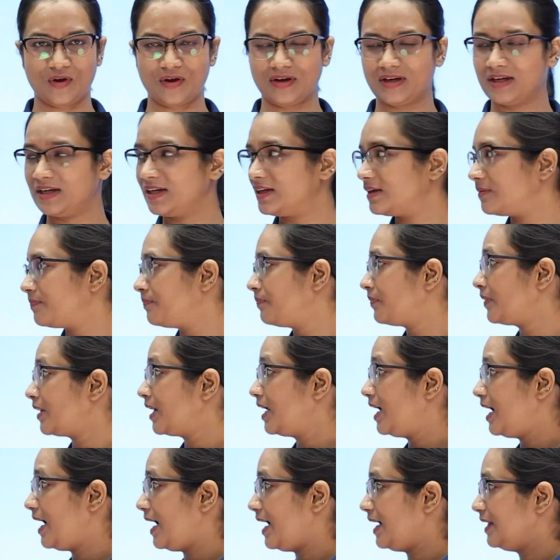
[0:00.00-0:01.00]
on it.
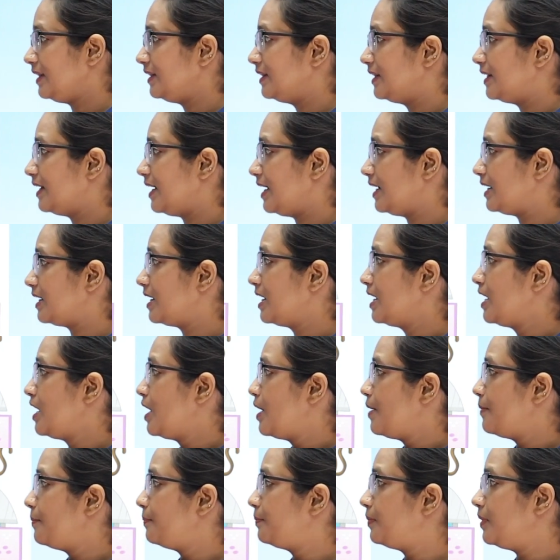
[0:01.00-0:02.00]
And then
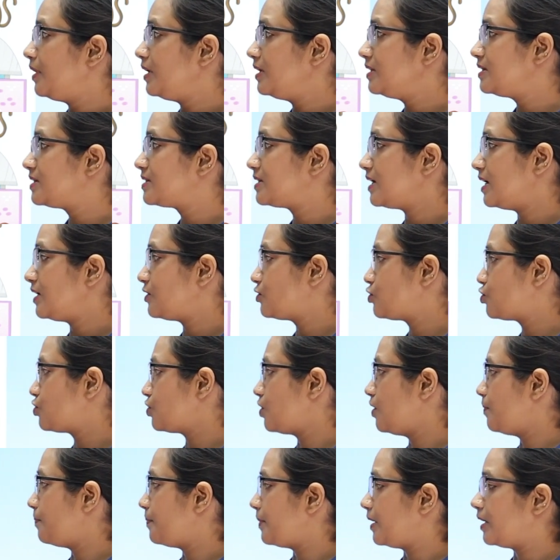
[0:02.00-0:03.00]
birds are
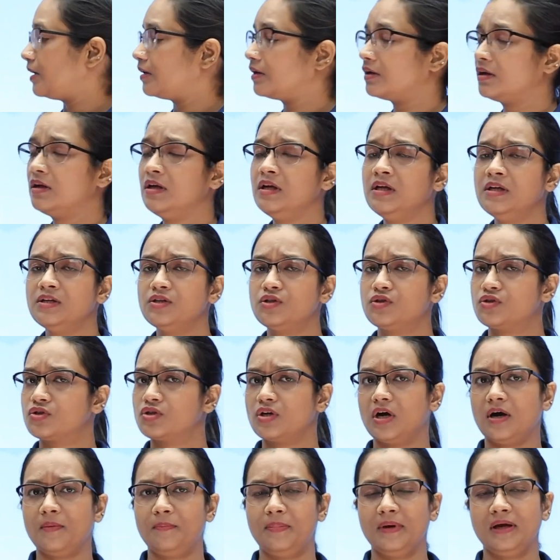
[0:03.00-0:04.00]
chirping.
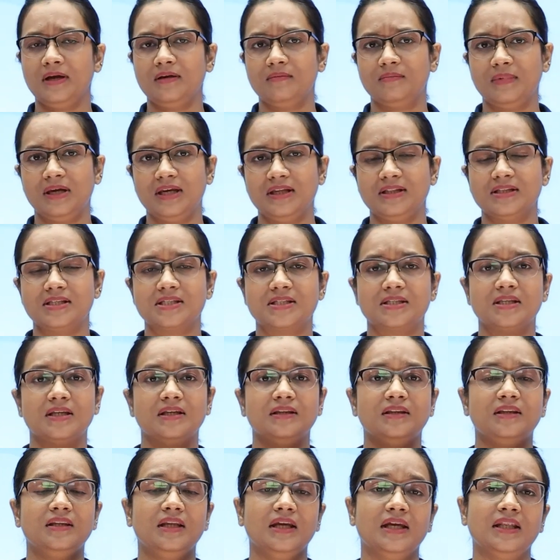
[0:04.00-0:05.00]
Chirping means
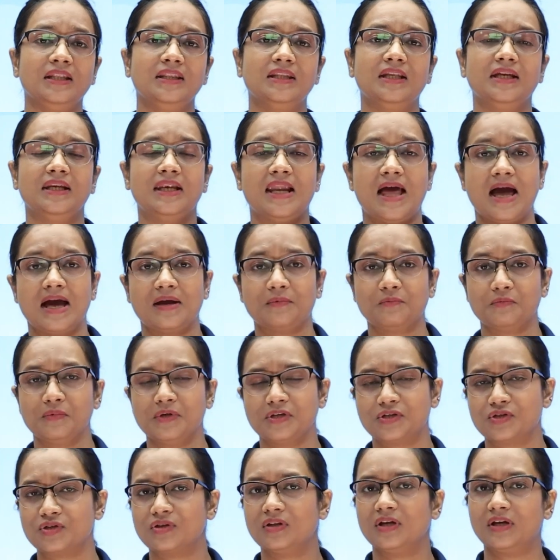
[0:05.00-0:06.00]
in the
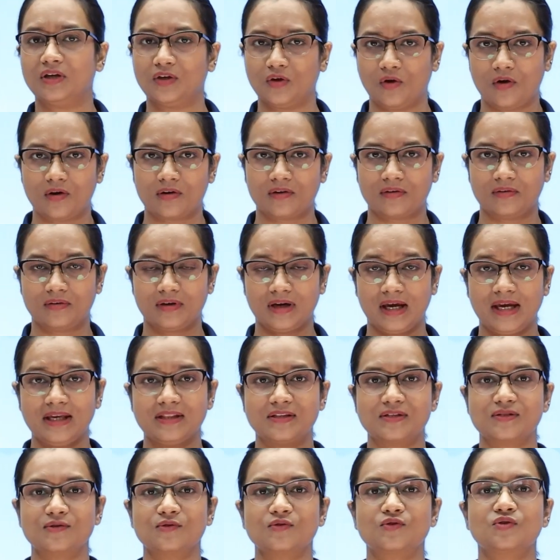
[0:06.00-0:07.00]
language they talk,
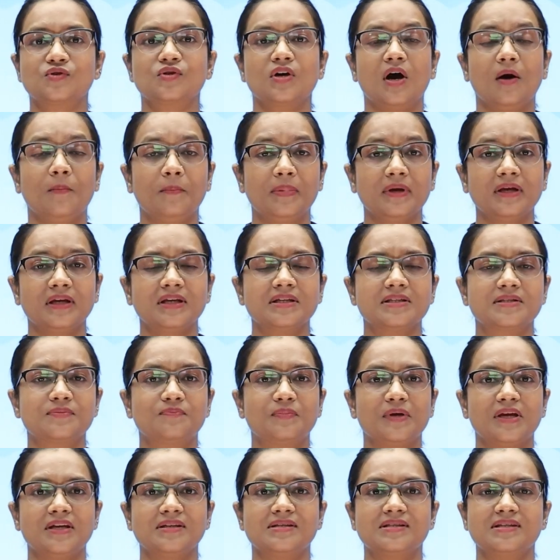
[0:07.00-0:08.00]
right? So chirping is
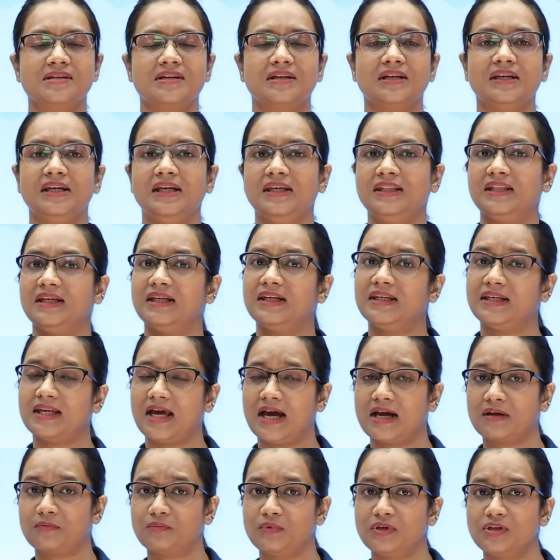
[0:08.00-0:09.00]
basically the
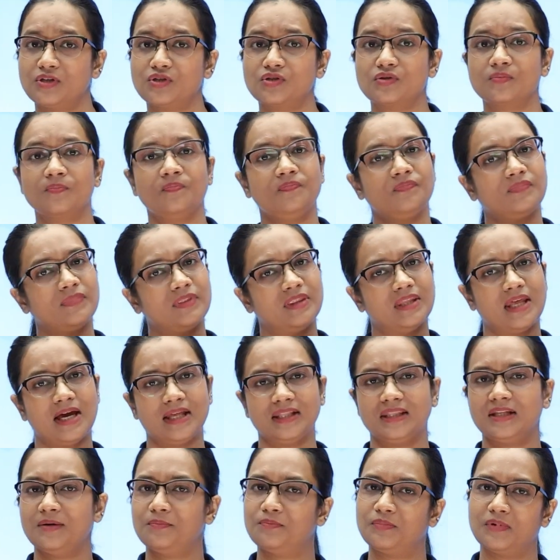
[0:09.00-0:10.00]
language
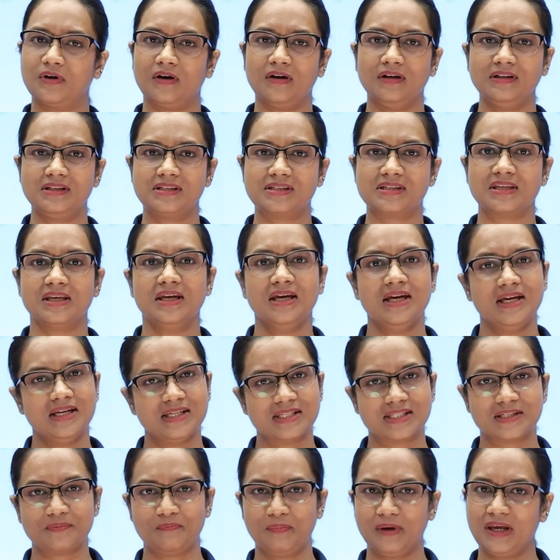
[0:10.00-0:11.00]
that the birds
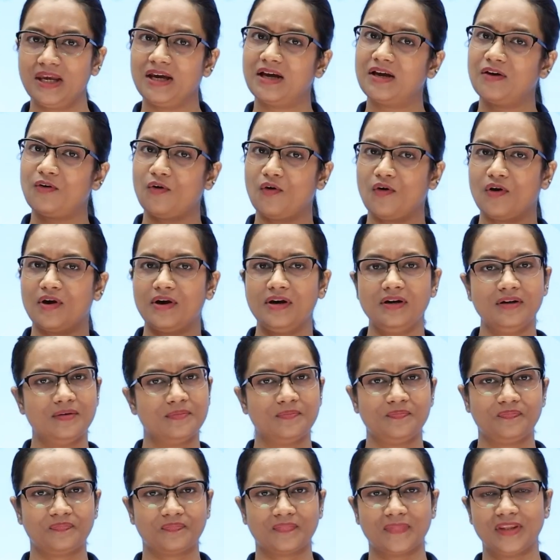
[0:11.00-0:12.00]
speak or
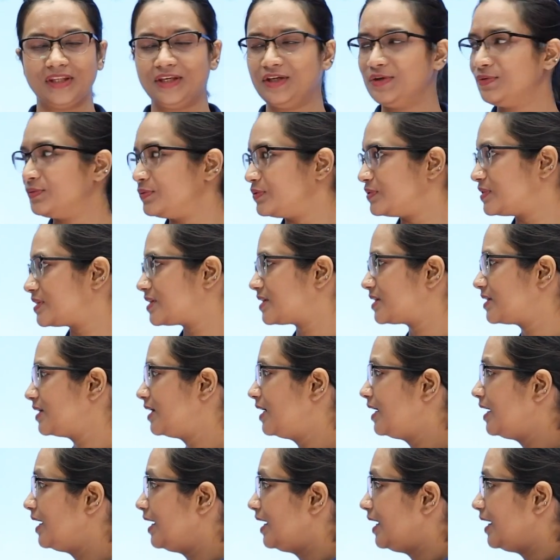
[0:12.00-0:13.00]
use.
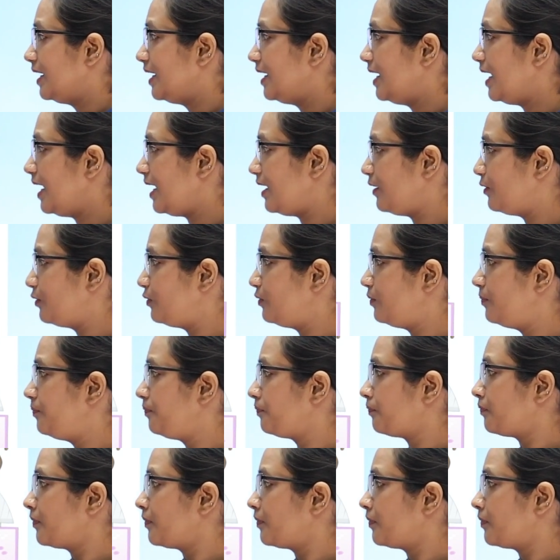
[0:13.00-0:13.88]
Now,